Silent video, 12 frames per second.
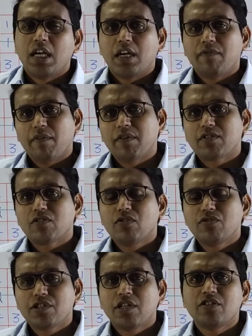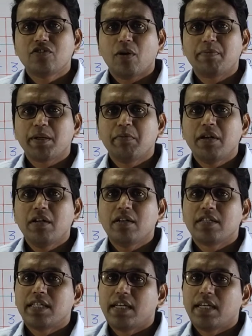If our solution is optimal,